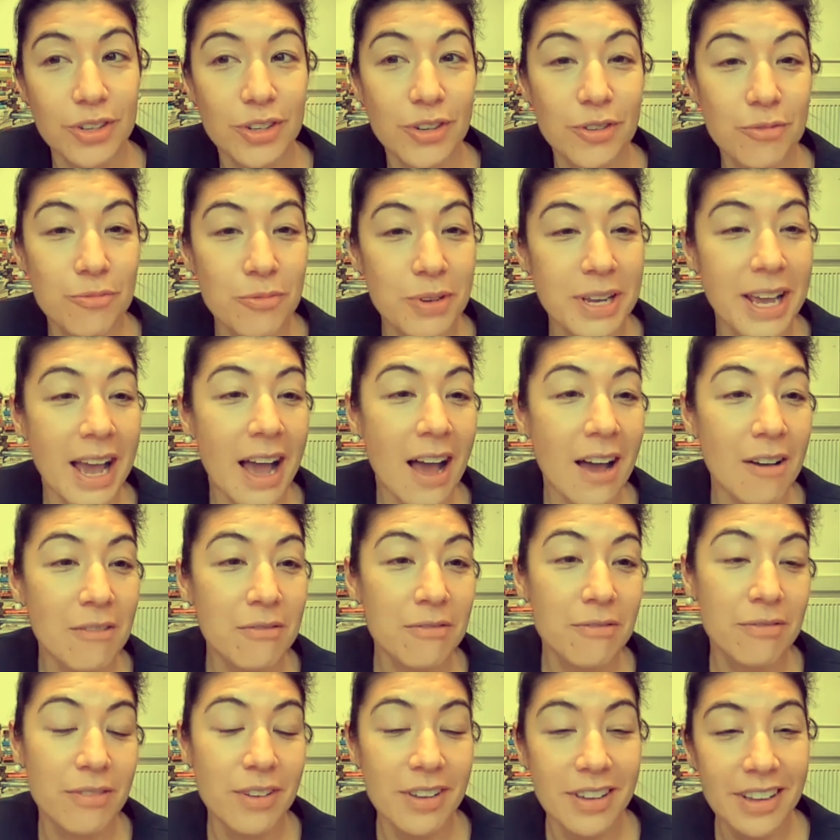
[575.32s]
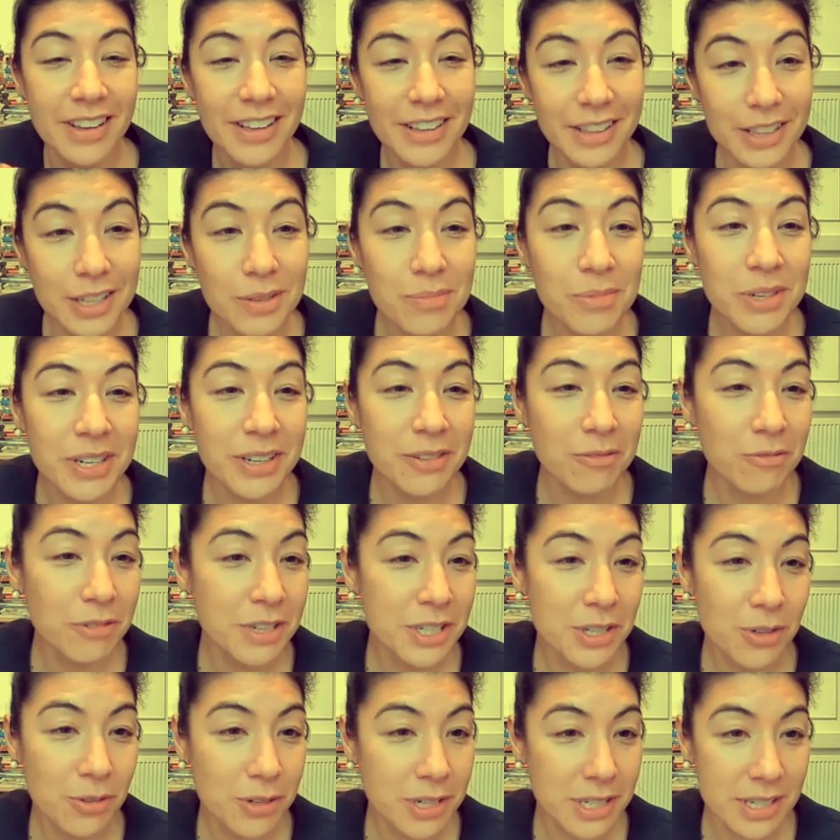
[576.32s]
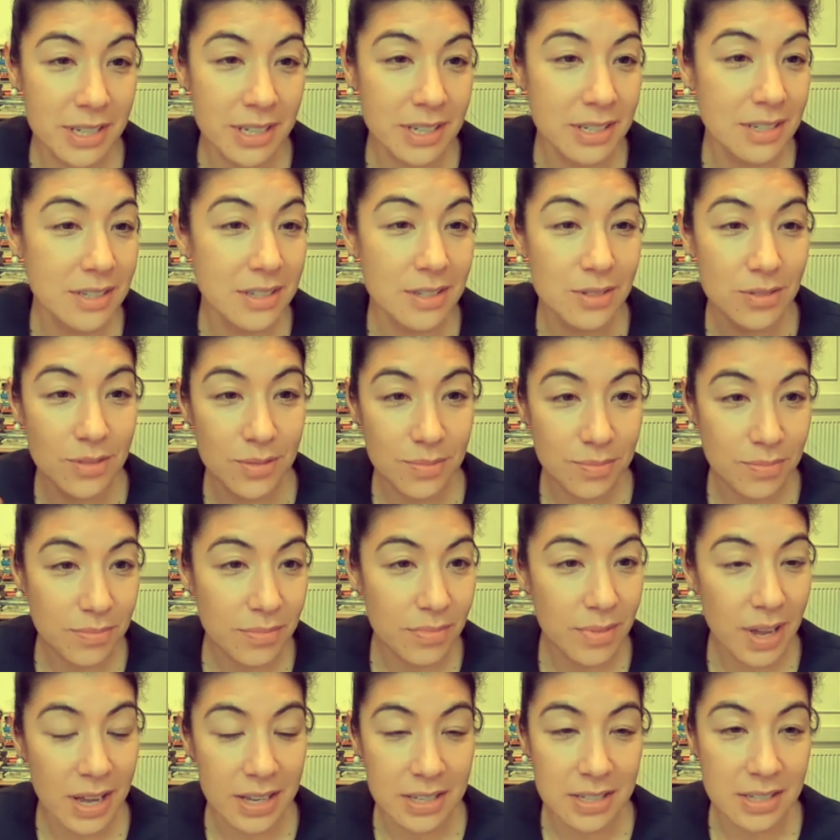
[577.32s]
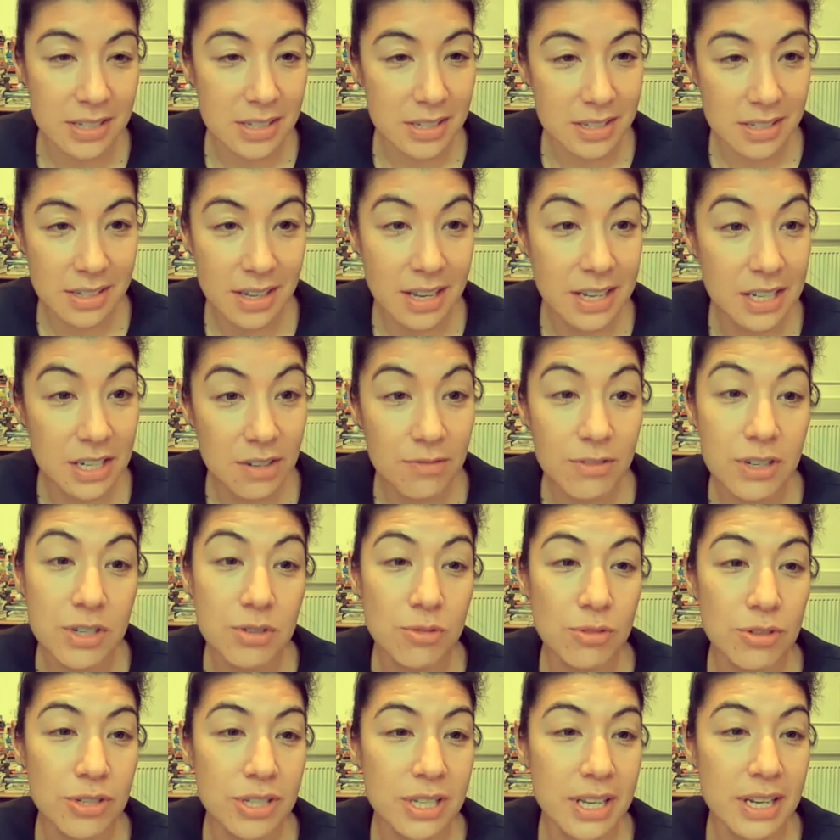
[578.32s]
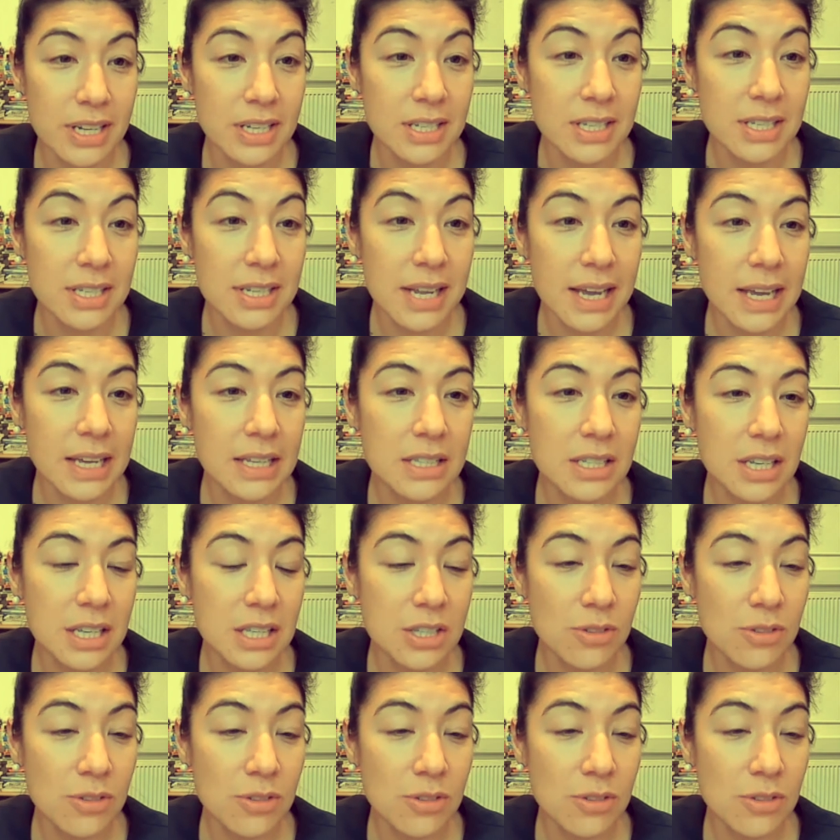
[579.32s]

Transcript: you know, we have limited resources as individuals and as states.